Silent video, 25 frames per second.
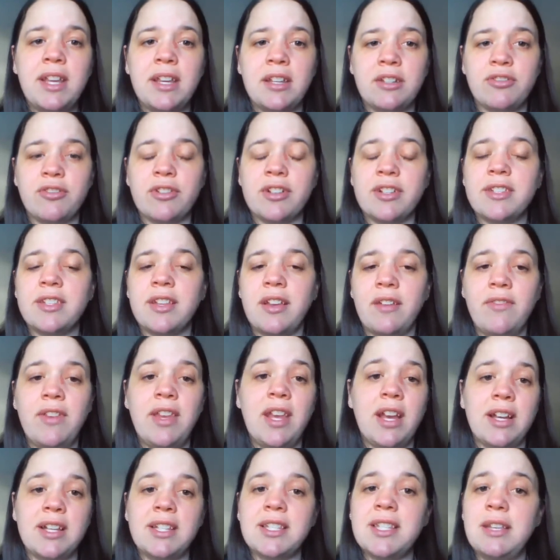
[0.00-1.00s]
the interests of
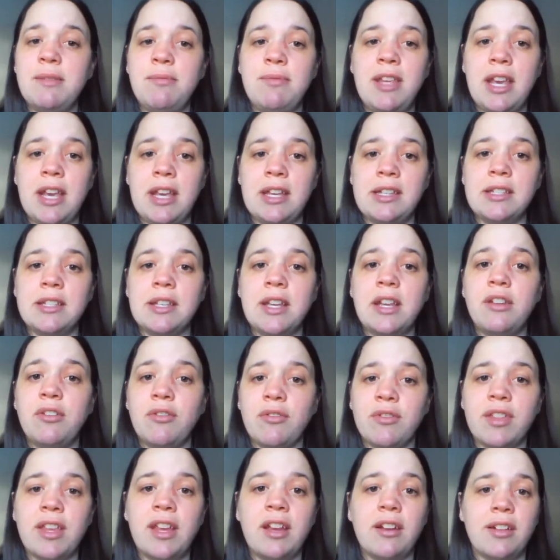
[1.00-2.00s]
young CPAs in
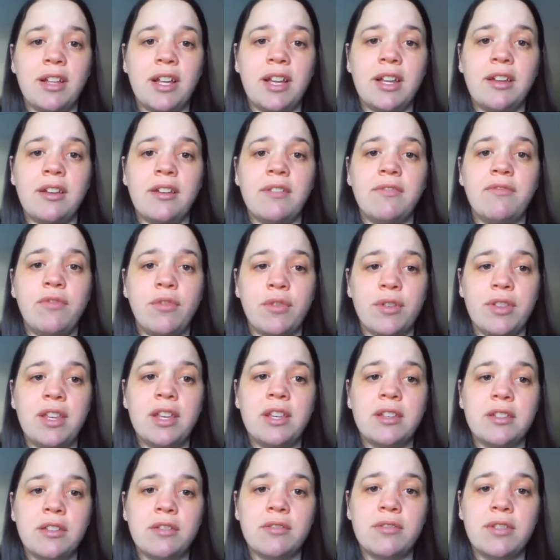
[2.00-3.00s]
North Carolina for
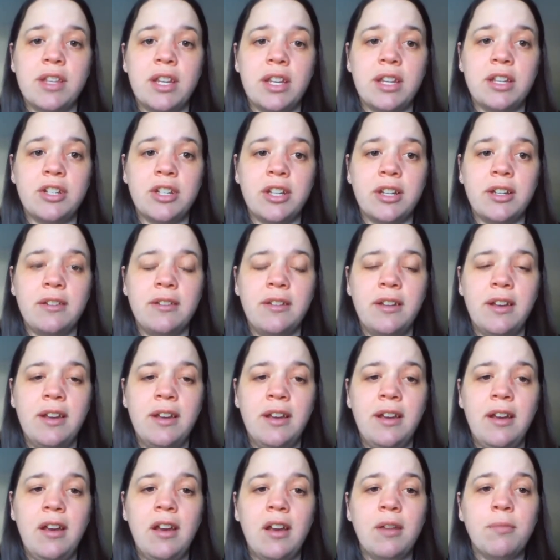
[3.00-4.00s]
the association.
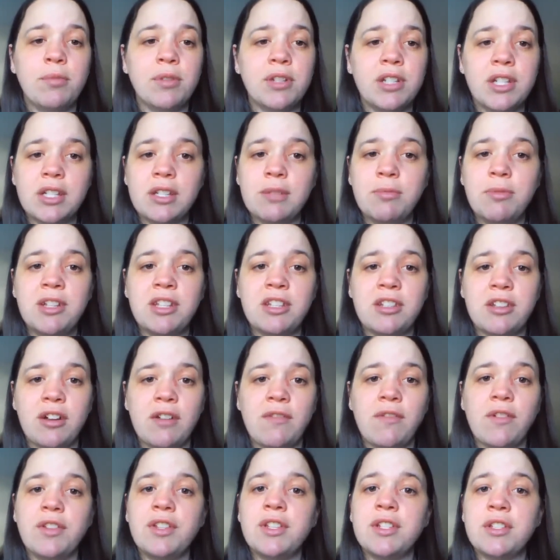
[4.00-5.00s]
Participants
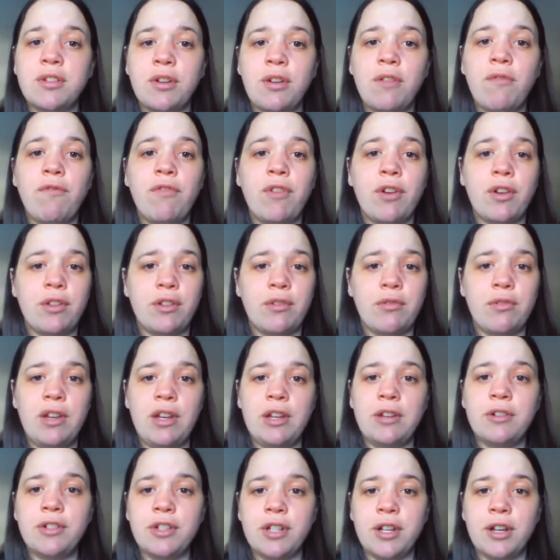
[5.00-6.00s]
serve on this group for a
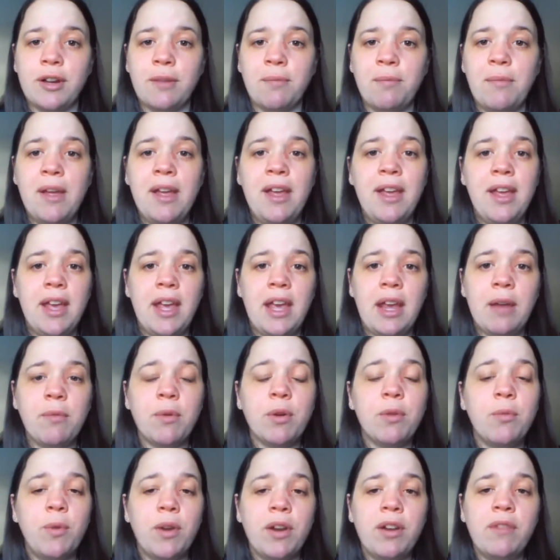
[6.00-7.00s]
three-year term, and
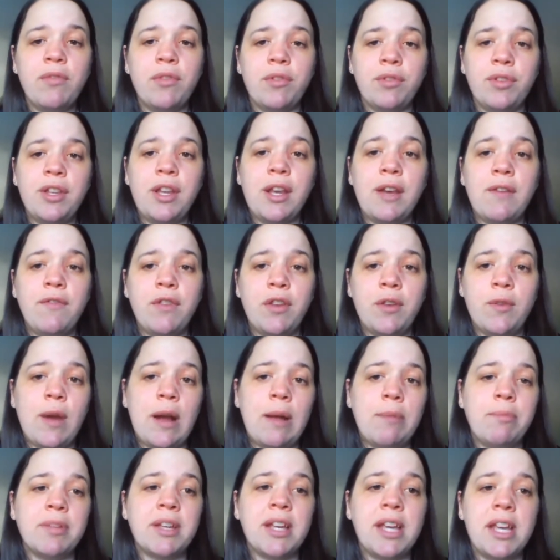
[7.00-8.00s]
we're one of only a few
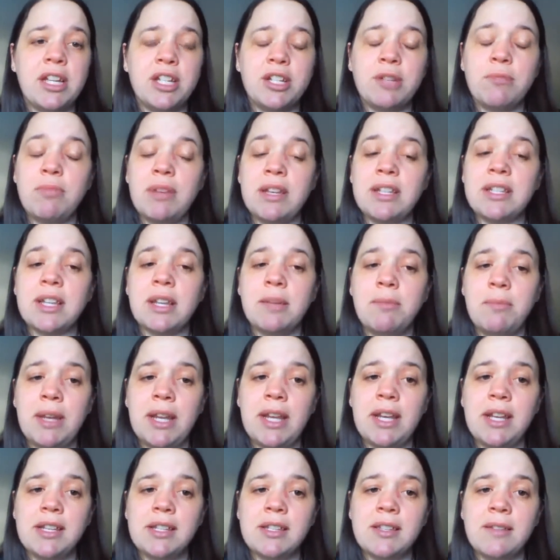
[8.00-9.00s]
application-based
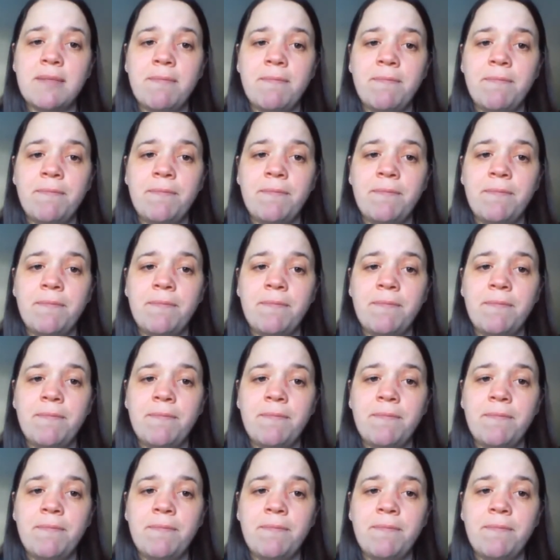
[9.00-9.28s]
committees.